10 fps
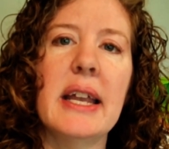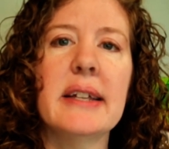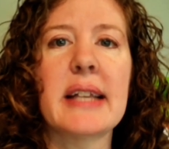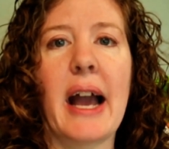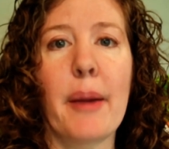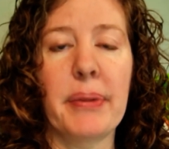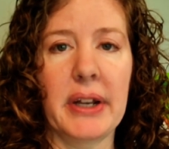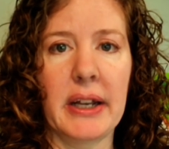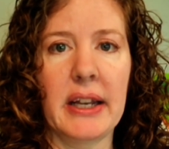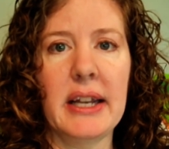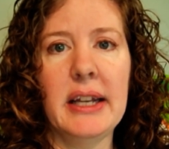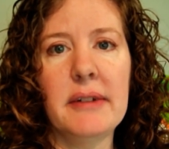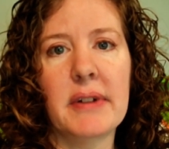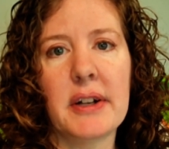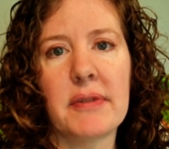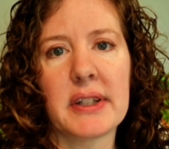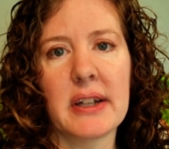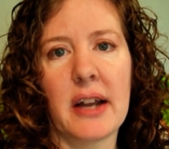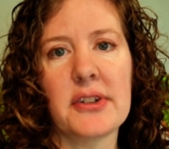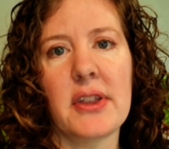is happening, even if
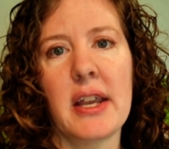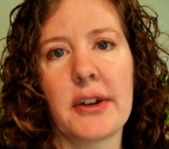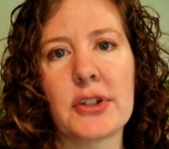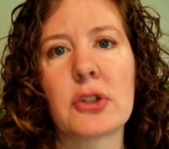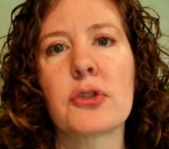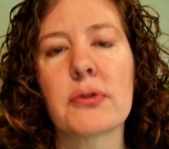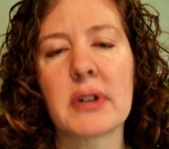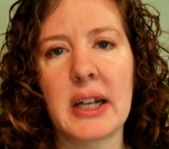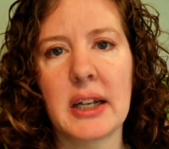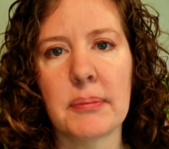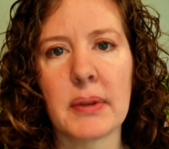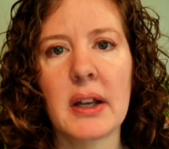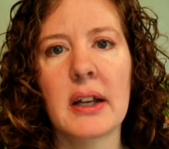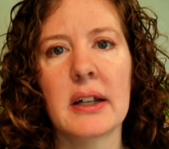it's not to the extreme